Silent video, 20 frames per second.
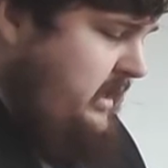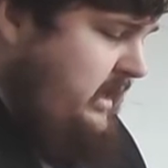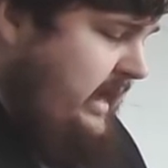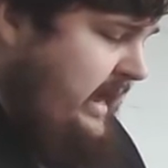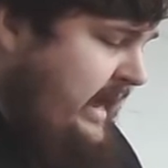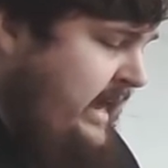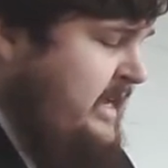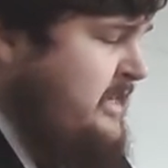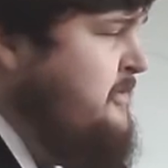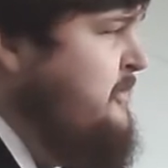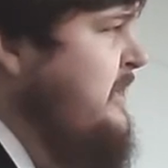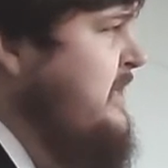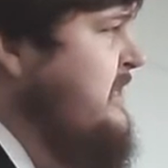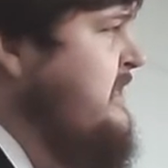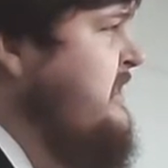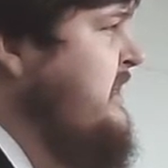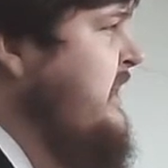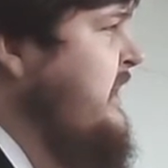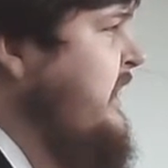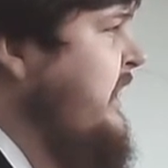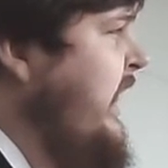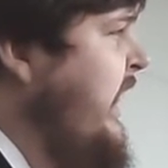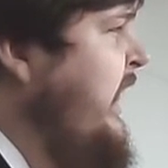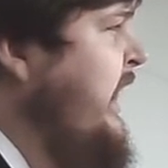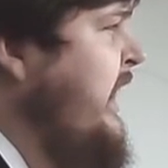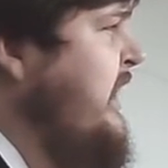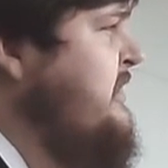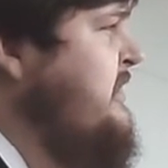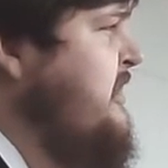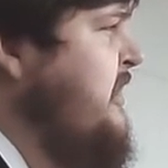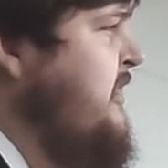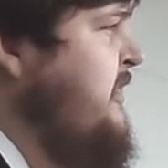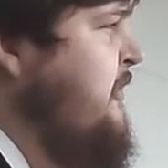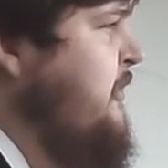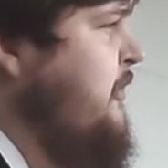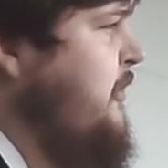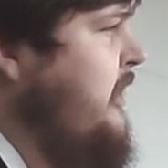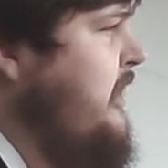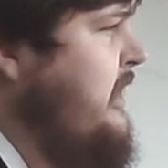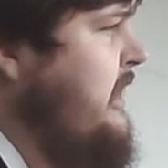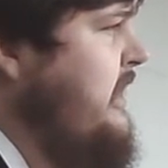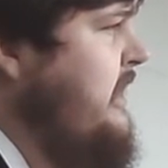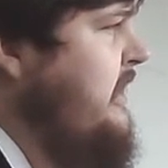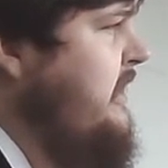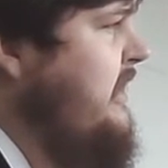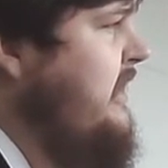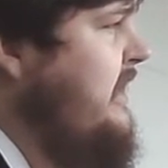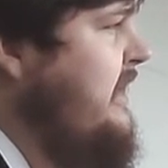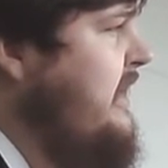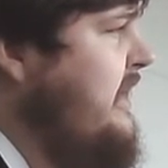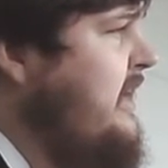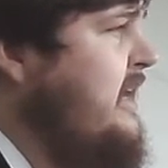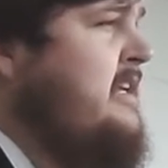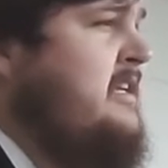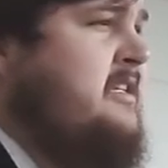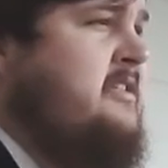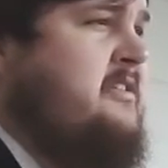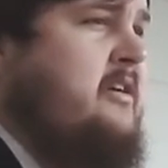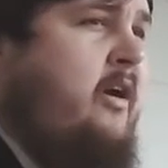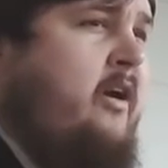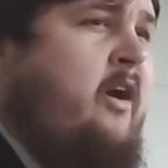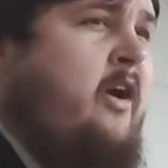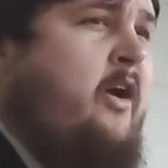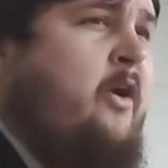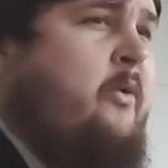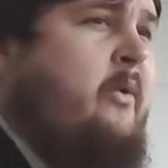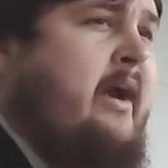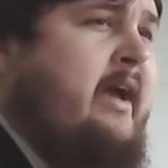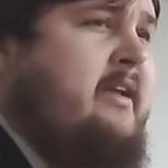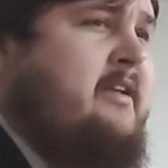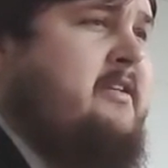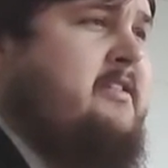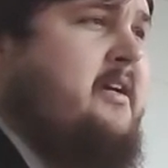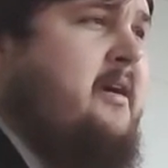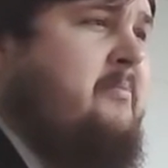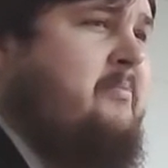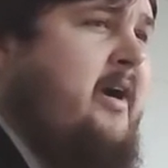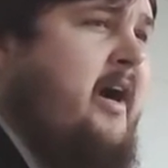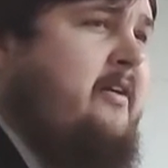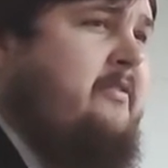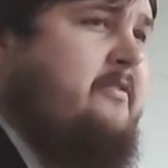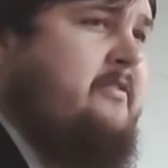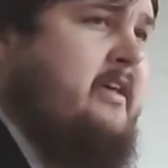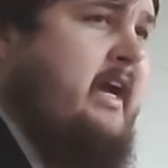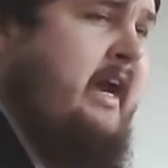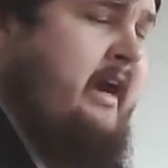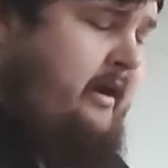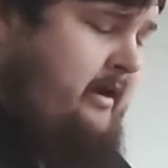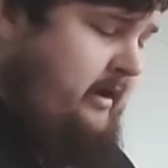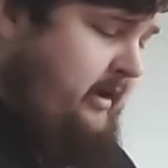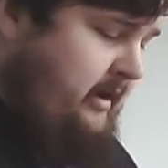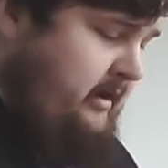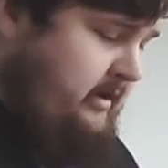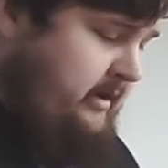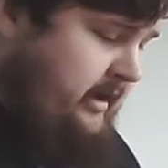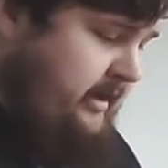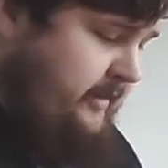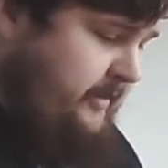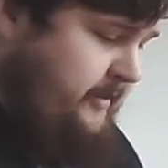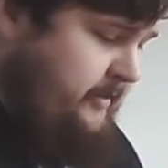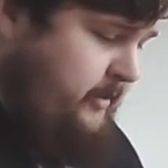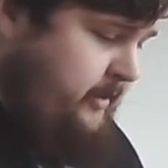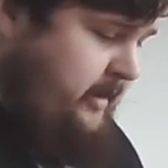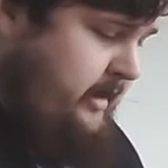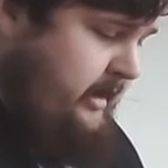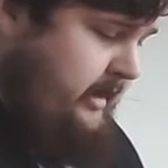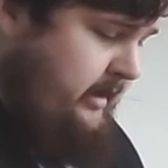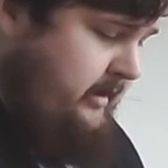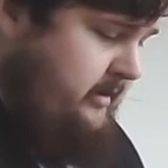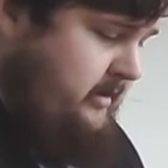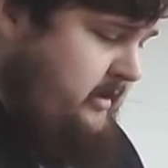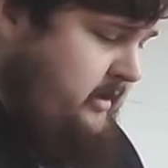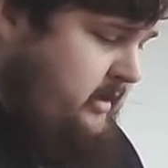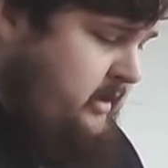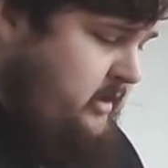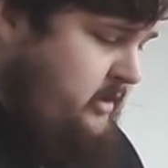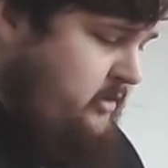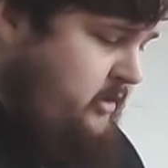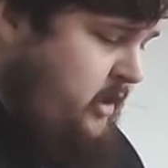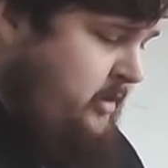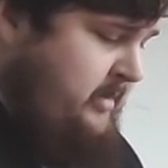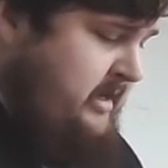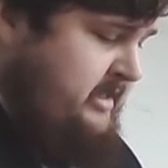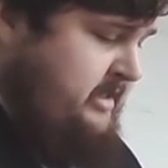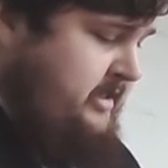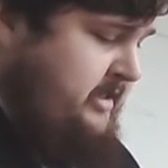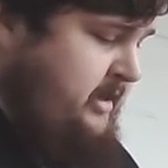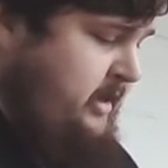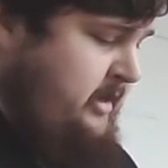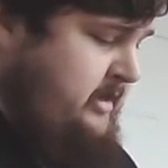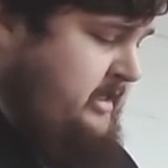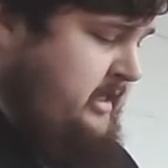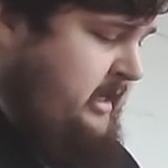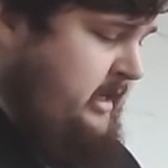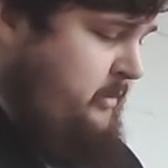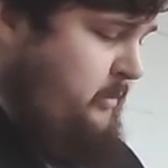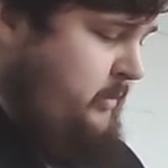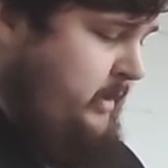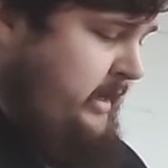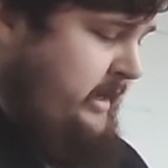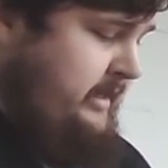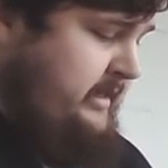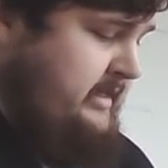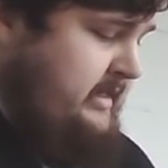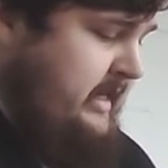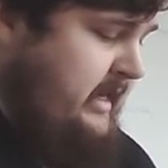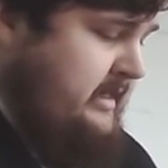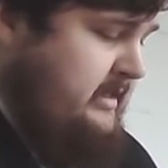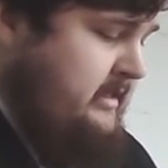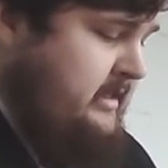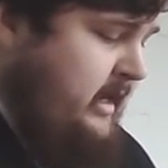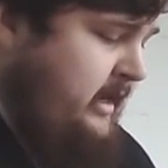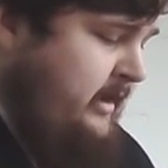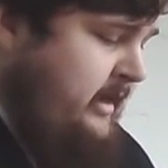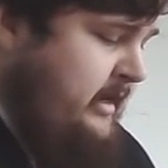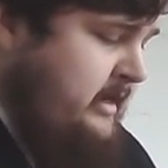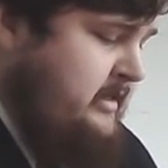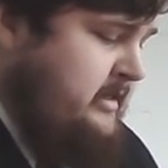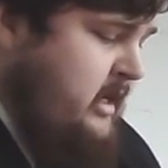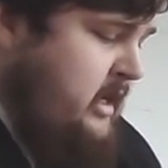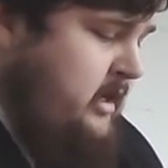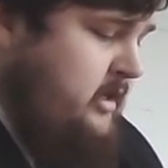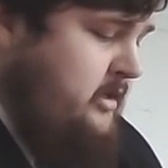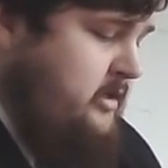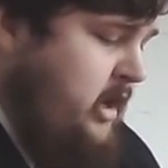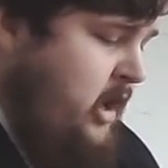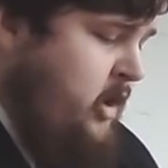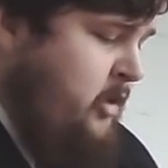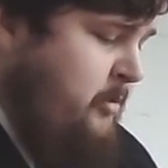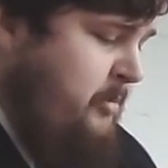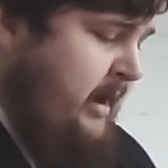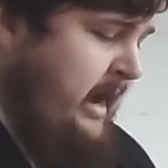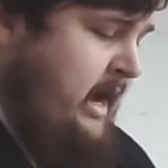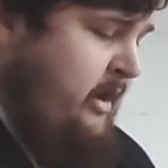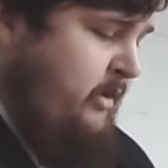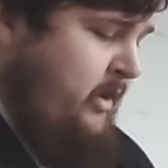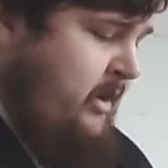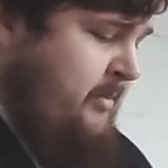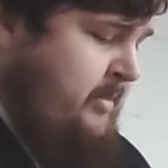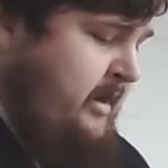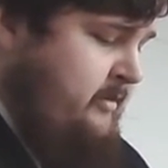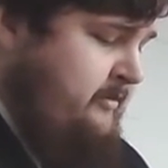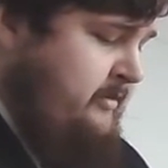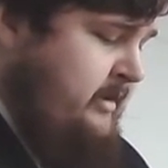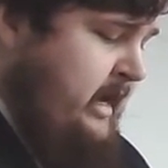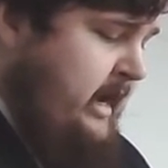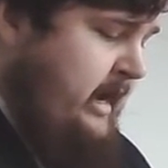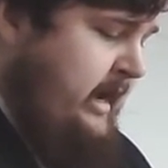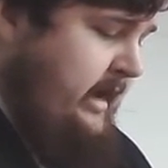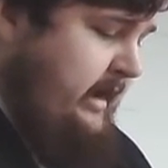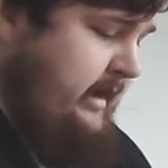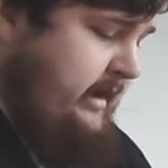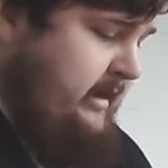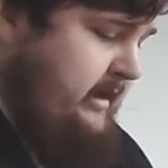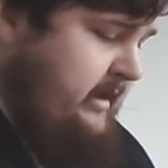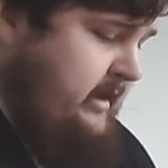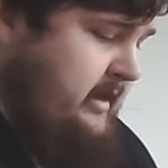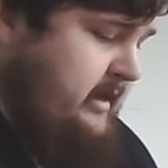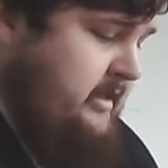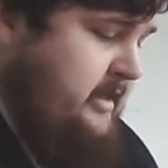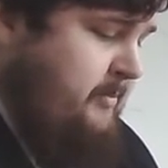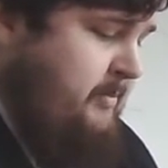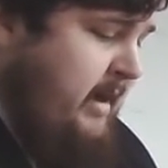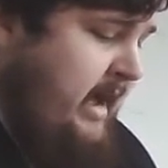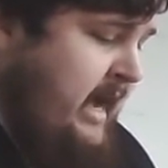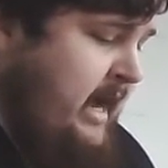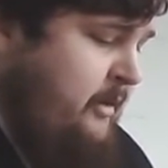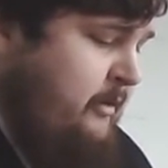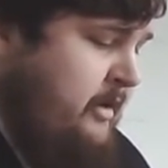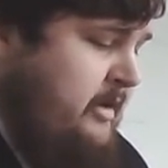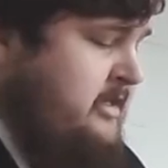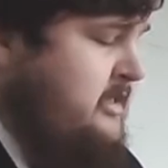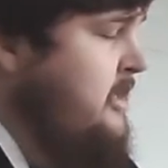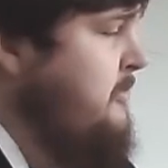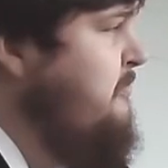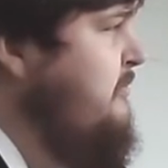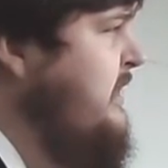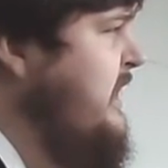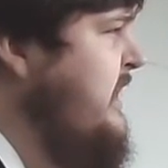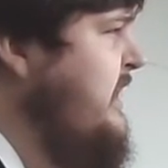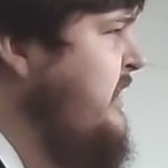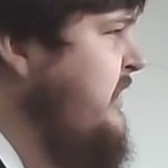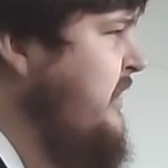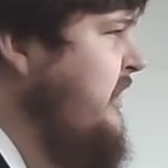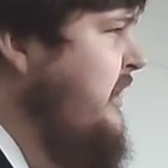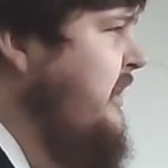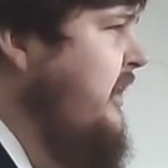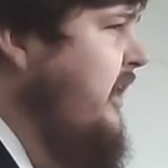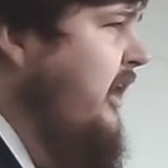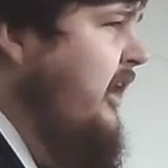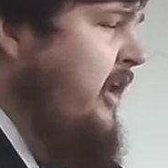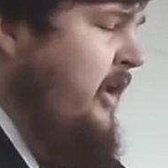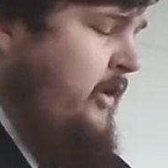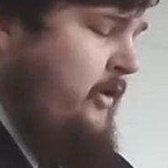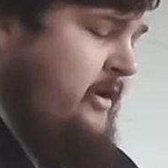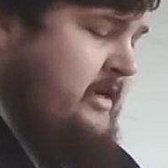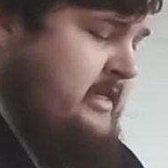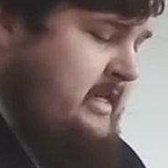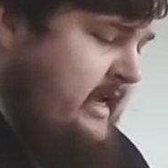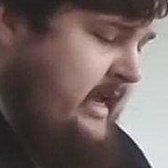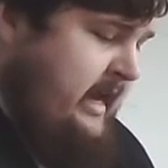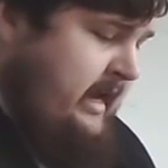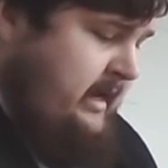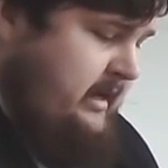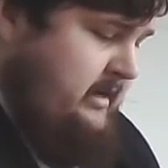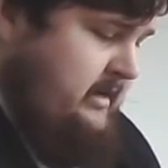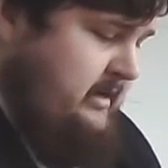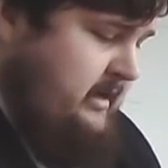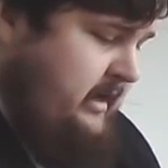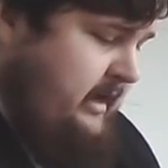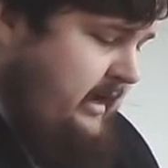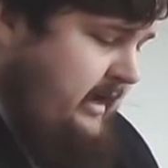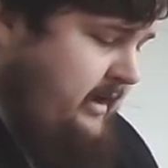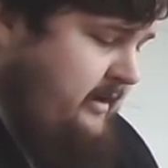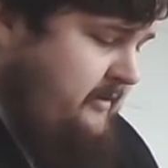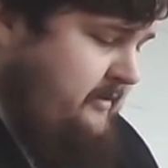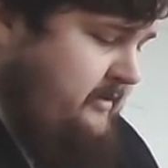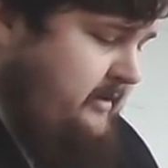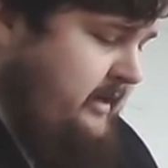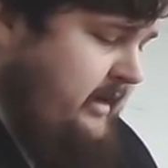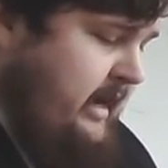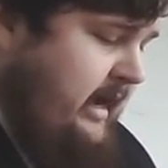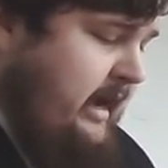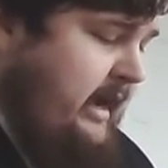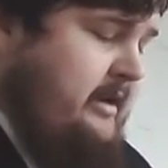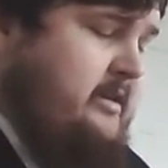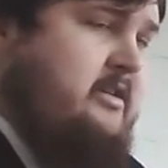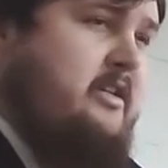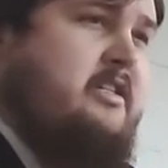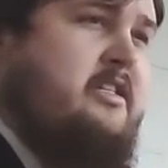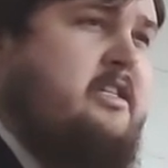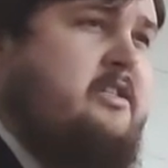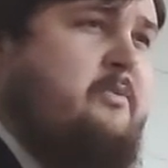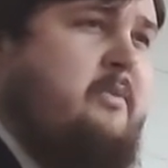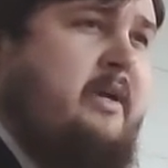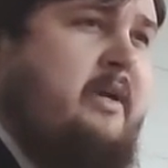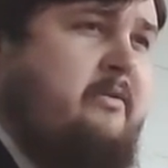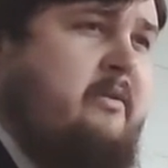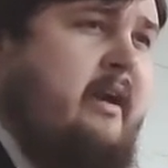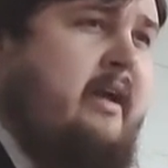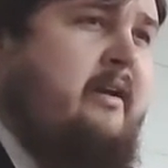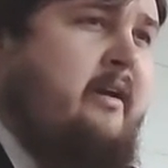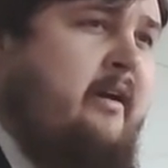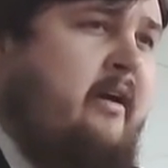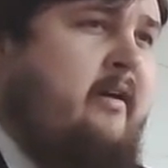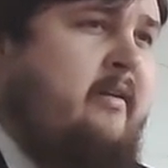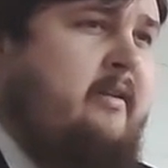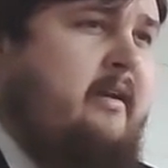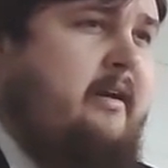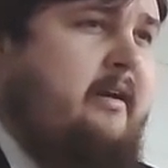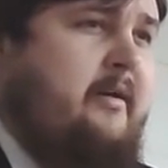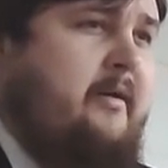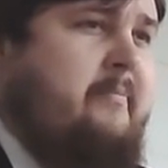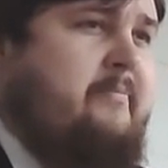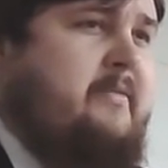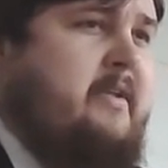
As we see, God's authority is always above their authority. Romans 13:1 says there is no power but of God. The powers that be are ordained of God, just as we read earlier.